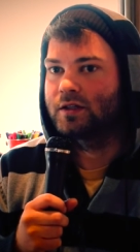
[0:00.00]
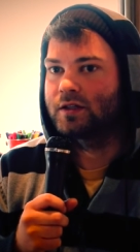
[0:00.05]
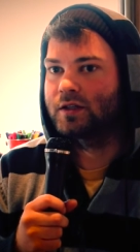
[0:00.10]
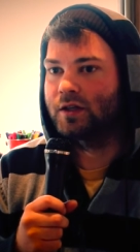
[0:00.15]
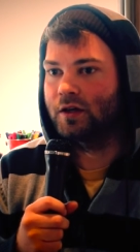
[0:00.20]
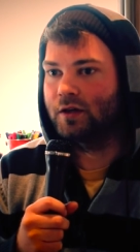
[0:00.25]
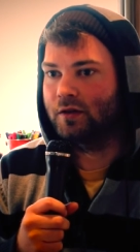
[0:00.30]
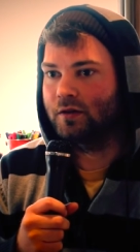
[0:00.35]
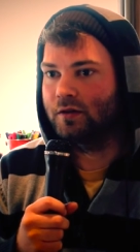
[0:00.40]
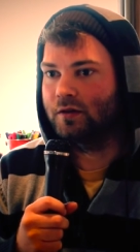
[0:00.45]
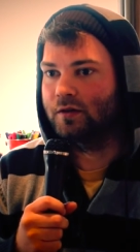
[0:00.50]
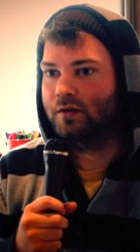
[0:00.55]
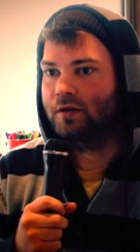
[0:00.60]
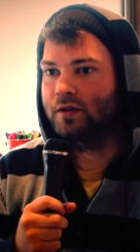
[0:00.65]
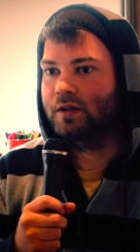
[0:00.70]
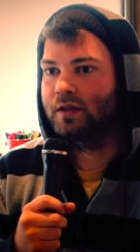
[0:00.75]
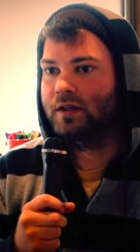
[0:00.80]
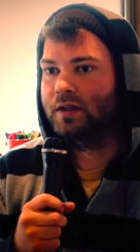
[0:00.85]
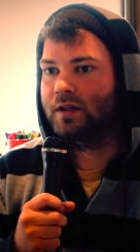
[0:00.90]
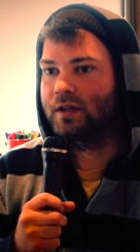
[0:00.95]
So
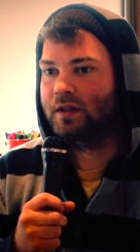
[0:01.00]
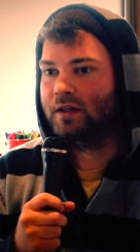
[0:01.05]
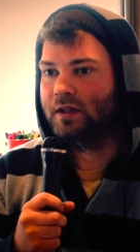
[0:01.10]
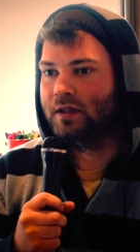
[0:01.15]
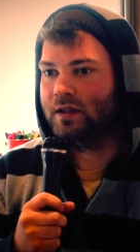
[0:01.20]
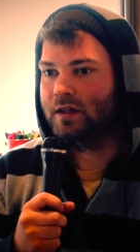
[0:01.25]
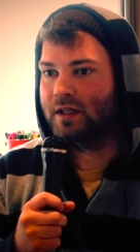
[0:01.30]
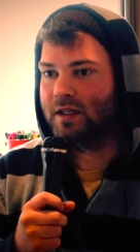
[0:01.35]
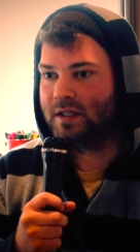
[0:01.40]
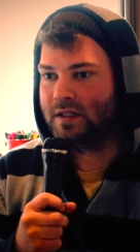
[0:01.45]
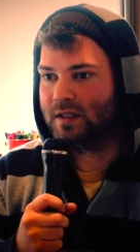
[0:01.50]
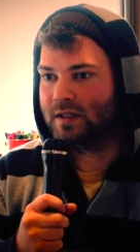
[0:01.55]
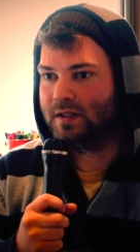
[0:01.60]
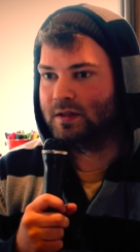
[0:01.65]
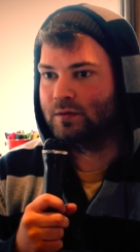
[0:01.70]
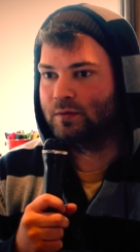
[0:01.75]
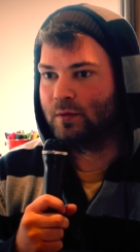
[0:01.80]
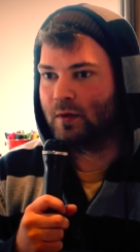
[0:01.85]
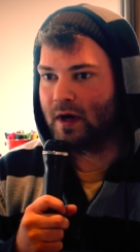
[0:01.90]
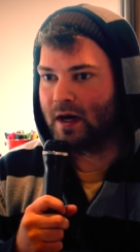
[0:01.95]
this
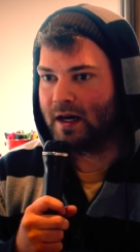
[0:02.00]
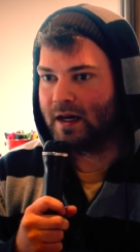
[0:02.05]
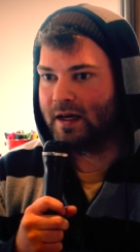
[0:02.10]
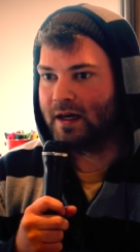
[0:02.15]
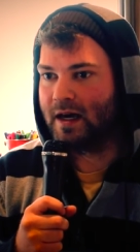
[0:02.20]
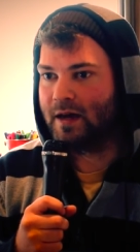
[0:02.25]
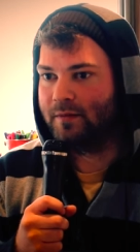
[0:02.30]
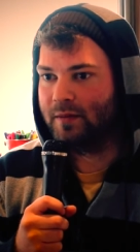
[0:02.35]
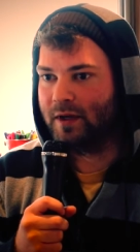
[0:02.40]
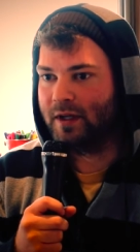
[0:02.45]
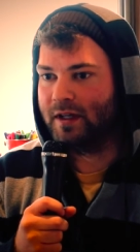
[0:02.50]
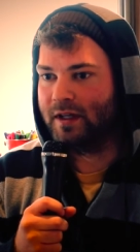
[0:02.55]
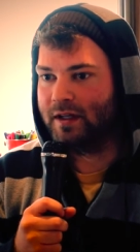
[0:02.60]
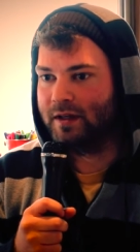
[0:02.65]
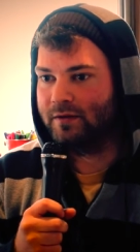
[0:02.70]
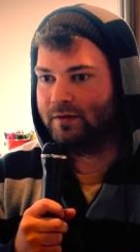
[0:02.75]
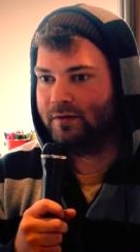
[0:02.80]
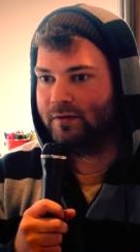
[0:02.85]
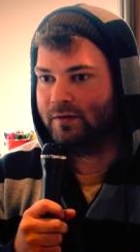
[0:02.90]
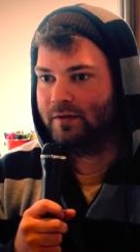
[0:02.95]
is why I
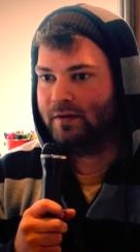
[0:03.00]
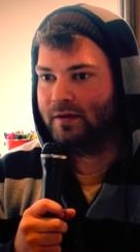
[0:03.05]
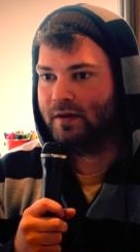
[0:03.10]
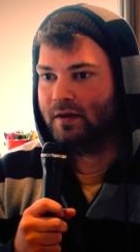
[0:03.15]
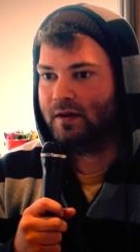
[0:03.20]
believe